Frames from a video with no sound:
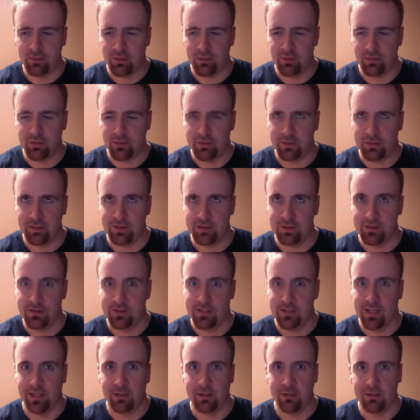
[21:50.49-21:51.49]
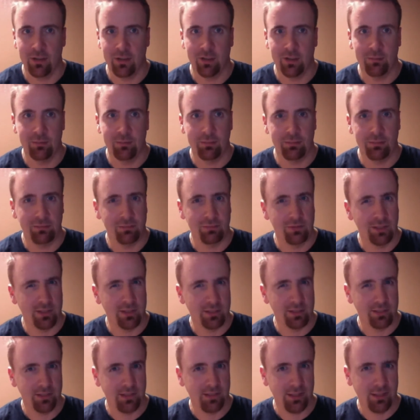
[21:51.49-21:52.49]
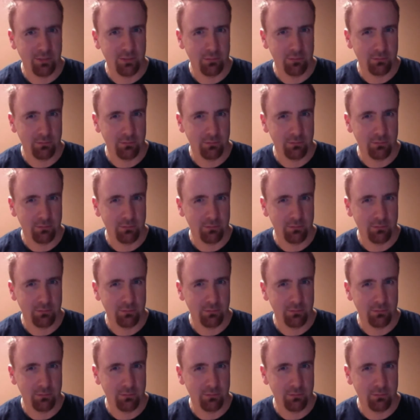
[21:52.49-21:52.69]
It's zachchop.com.